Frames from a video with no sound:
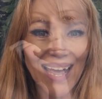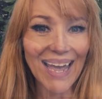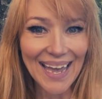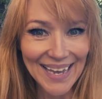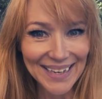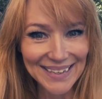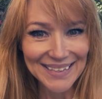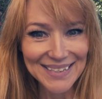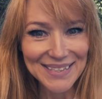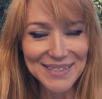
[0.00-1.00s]

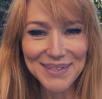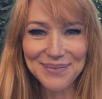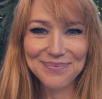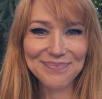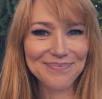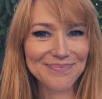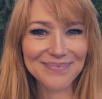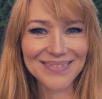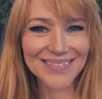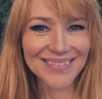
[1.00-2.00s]
hands.
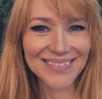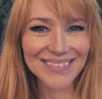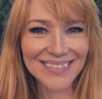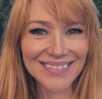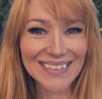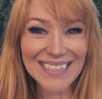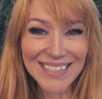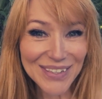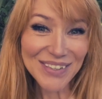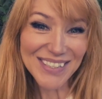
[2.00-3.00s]
That's
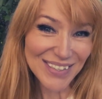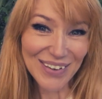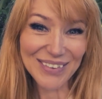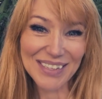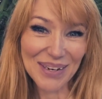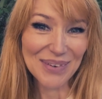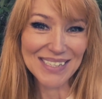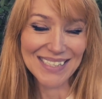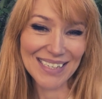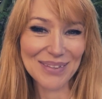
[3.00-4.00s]
still the song that I want to
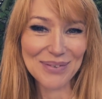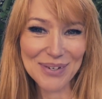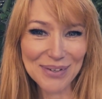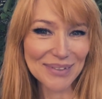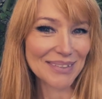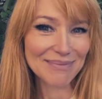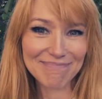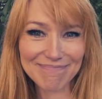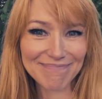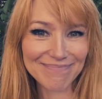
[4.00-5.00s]
sing the world.
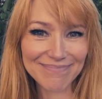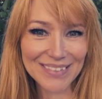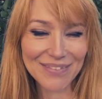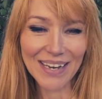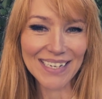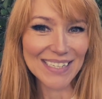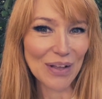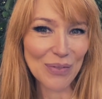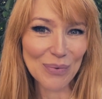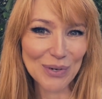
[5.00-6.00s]
If I could
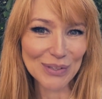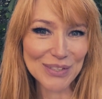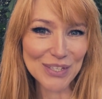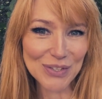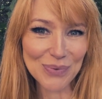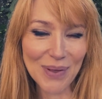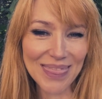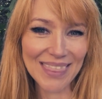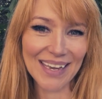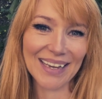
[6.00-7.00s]
tell the world just one
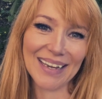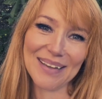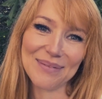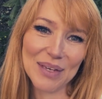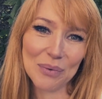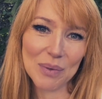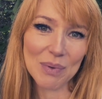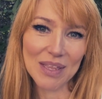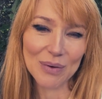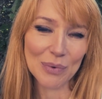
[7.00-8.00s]
thing, it would
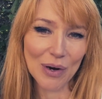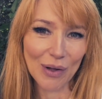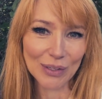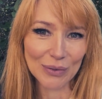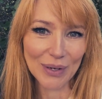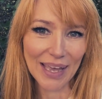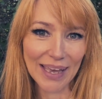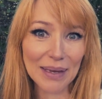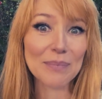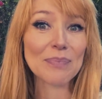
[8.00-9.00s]
be that we're all
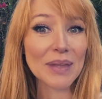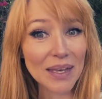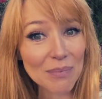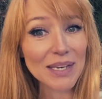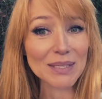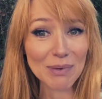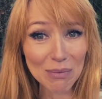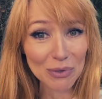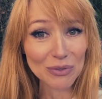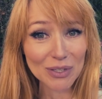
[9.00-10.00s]
okay. It makes me
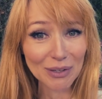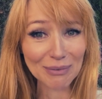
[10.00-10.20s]
emotional.